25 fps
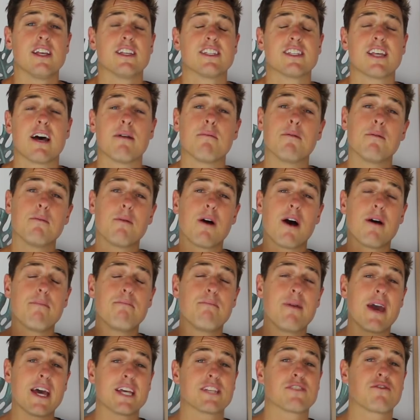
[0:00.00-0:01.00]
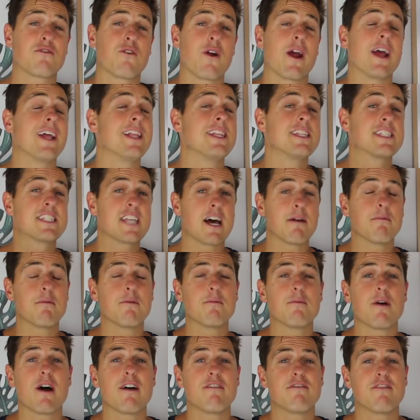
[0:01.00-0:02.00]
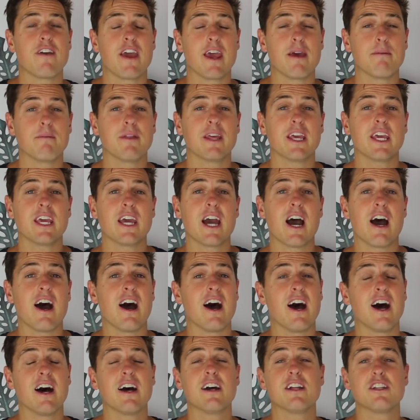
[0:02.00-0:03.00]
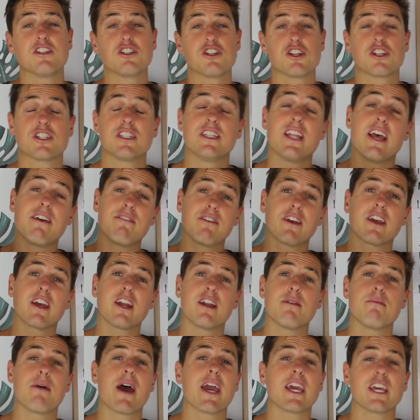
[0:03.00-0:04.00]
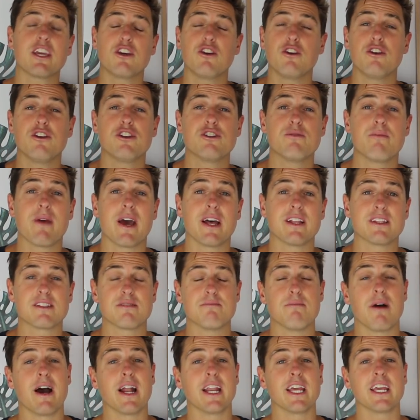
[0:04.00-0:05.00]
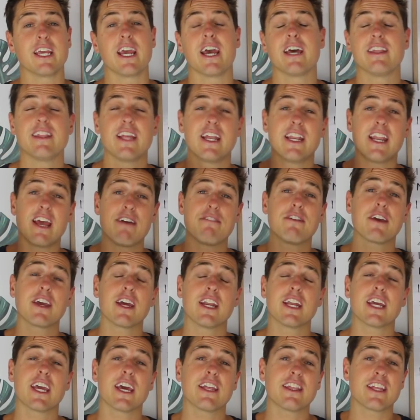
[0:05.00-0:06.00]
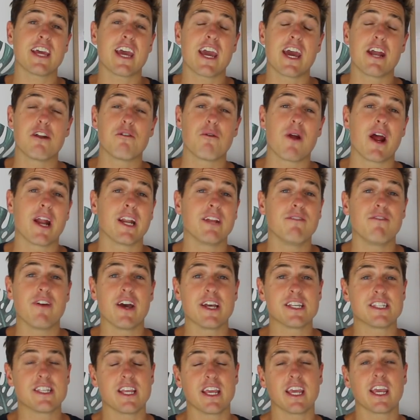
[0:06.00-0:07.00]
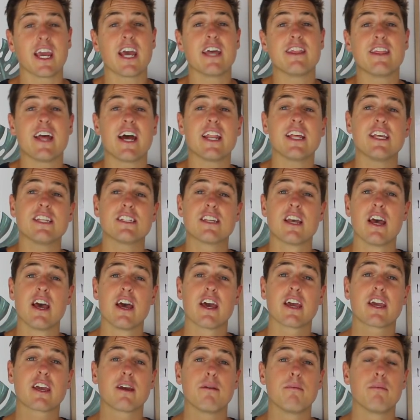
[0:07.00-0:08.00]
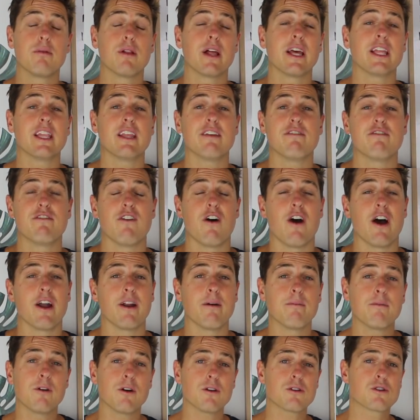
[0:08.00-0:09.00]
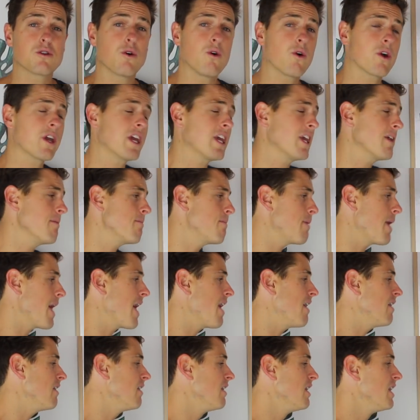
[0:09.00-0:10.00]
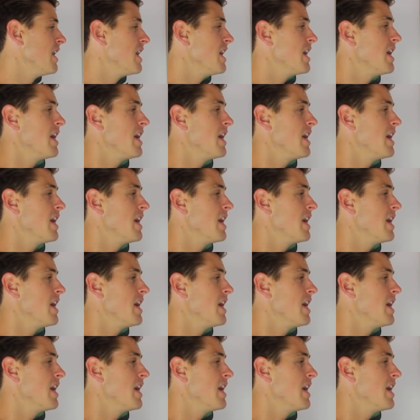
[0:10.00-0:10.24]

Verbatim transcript: some of my best friends, some of my family are just never gonna make huge amounts of money, and they're never gonna get their head around investing, and that is completely fine. I'm not talking about